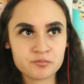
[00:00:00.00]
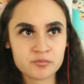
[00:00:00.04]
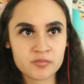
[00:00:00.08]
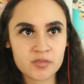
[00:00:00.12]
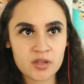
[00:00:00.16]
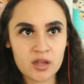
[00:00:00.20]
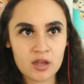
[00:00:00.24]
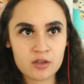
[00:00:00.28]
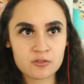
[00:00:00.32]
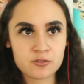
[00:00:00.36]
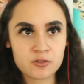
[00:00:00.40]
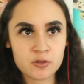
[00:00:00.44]

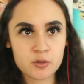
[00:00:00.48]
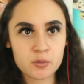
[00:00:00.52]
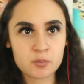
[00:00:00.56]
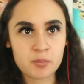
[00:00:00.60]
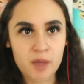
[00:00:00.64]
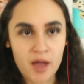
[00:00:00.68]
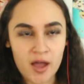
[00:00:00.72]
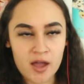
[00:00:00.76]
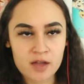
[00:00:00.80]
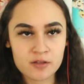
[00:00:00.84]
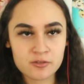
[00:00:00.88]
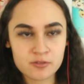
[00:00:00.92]
I feel
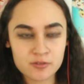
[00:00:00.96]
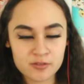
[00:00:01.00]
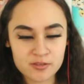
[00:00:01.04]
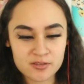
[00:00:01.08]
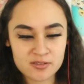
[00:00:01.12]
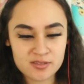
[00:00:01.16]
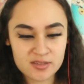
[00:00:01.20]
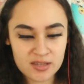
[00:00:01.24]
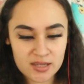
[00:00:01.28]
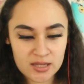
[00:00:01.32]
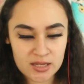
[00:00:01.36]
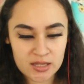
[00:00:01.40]
bad for
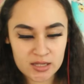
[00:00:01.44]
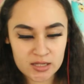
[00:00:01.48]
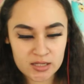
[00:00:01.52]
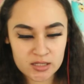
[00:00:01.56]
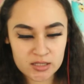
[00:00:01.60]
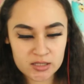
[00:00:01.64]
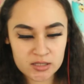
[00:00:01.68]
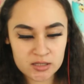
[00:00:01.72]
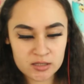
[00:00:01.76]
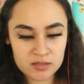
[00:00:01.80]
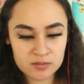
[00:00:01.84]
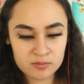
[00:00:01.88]
this
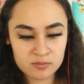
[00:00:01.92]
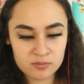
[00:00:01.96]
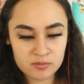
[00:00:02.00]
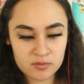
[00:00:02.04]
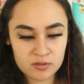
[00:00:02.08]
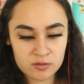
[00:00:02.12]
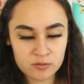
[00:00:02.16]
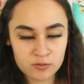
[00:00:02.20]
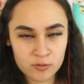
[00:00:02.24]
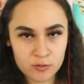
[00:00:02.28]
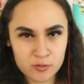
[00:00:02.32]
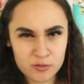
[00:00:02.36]
kid,
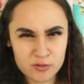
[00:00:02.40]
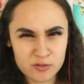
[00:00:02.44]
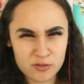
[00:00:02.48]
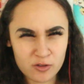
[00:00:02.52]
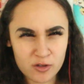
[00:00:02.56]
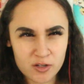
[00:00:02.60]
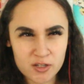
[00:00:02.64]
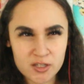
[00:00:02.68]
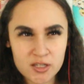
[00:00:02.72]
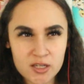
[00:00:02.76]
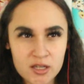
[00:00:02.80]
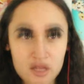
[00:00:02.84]
even though he's
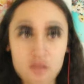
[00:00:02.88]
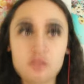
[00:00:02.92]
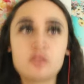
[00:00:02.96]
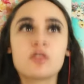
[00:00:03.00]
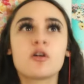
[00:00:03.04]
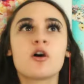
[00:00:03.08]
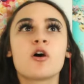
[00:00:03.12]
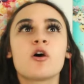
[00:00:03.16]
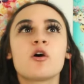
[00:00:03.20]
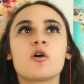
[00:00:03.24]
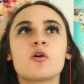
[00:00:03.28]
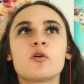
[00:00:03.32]
not a kid,
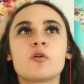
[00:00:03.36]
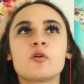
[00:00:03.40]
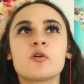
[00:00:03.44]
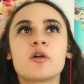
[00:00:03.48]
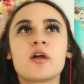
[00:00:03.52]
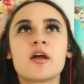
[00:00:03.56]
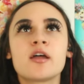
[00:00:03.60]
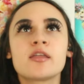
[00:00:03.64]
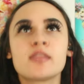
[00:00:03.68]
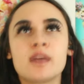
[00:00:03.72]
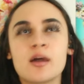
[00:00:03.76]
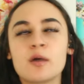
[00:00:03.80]

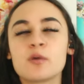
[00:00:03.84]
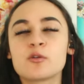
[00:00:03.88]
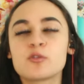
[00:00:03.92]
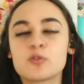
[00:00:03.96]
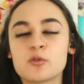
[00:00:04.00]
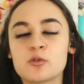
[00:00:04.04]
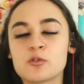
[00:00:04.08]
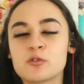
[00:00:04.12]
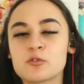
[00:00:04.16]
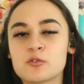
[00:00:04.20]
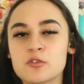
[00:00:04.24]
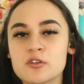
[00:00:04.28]
though. And that
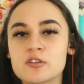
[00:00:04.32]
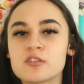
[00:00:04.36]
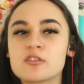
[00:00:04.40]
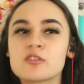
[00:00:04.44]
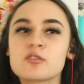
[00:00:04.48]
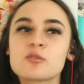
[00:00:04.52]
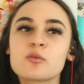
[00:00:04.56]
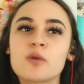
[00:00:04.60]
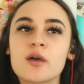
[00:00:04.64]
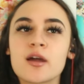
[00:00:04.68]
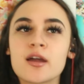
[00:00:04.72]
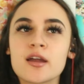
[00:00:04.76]
was one of the
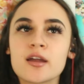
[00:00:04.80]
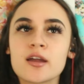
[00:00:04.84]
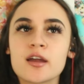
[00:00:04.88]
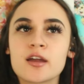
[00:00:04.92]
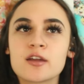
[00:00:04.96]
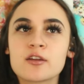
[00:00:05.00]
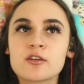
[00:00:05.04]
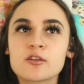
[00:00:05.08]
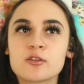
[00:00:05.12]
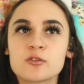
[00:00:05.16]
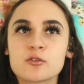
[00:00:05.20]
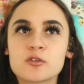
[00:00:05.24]
reasons why
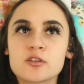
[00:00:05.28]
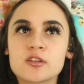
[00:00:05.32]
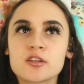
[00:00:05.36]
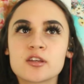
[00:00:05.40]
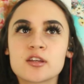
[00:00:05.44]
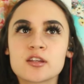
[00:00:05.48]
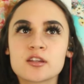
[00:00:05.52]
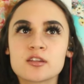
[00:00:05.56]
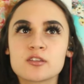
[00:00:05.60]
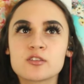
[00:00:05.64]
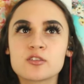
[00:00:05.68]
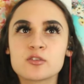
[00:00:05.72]
I couldn't really
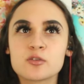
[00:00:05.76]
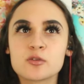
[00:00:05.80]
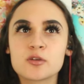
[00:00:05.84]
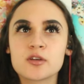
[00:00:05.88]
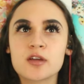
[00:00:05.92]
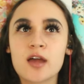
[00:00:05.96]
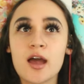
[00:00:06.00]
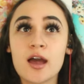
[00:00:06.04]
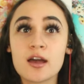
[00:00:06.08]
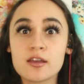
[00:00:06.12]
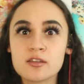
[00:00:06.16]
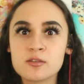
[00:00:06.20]
get into
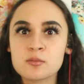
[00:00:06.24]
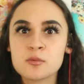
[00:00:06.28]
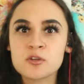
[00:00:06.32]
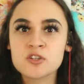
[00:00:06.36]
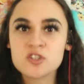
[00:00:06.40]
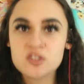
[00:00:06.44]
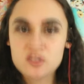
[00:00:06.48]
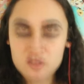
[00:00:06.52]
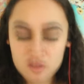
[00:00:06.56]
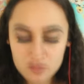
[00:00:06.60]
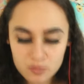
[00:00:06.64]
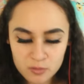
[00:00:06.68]
it as
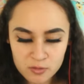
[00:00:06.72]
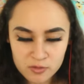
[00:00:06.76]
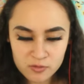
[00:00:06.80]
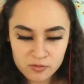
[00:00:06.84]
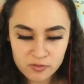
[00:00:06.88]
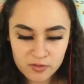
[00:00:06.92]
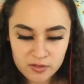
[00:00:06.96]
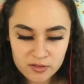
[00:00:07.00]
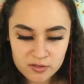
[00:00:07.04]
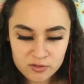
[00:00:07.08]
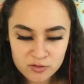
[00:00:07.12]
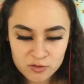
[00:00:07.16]
much as I would
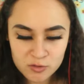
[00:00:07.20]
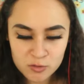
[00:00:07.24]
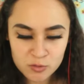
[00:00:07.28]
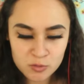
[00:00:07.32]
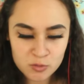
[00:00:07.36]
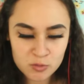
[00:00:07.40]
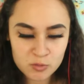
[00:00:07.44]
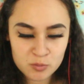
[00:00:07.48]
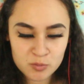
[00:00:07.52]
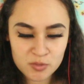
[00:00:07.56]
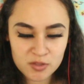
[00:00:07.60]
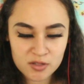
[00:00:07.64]
have liked
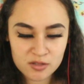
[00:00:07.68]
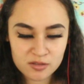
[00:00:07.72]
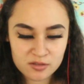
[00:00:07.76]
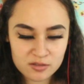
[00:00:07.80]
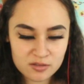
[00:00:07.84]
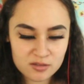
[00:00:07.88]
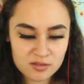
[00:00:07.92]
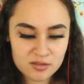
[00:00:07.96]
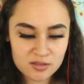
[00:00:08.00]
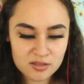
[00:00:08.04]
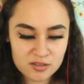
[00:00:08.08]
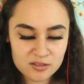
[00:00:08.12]
to,
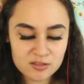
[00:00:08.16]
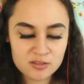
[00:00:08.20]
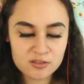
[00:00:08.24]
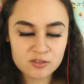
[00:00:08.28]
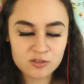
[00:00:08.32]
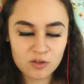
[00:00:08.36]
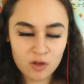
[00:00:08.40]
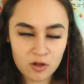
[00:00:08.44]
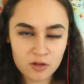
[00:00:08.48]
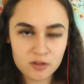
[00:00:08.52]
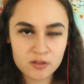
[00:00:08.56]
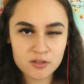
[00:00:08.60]
because he
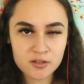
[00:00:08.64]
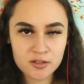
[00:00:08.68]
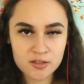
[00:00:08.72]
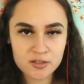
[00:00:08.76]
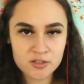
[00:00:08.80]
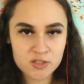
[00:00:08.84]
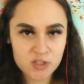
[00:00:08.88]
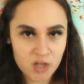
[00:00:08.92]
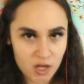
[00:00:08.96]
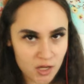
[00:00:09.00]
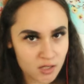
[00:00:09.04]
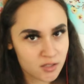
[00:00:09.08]
did not look
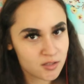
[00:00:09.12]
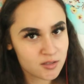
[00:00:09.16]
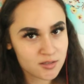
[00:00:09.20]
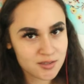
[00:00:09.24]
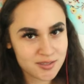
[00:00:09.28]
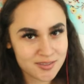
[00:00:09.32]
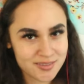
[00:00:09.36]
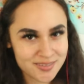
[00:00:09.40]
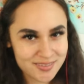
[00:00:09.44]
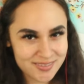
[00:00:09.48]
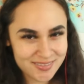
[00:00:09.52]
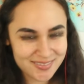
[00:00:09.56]
like a
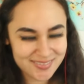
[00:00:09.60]
child.